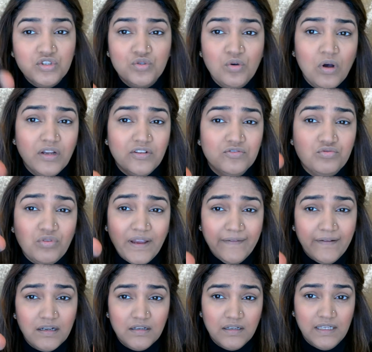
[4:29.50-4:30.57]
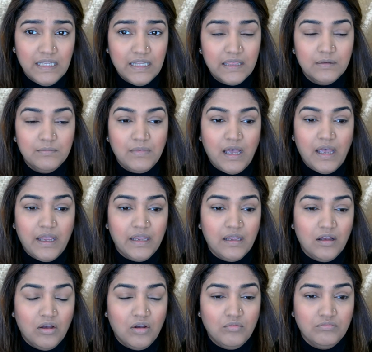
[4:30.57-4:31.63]
go right underneath my
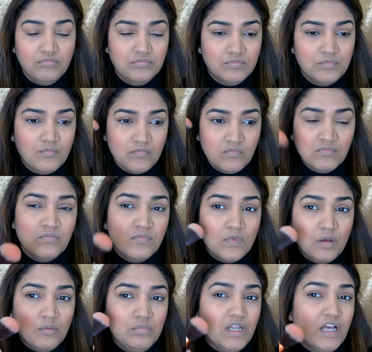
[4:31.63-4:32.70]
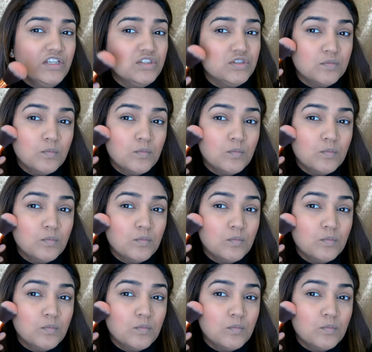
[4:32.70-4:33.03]
blush.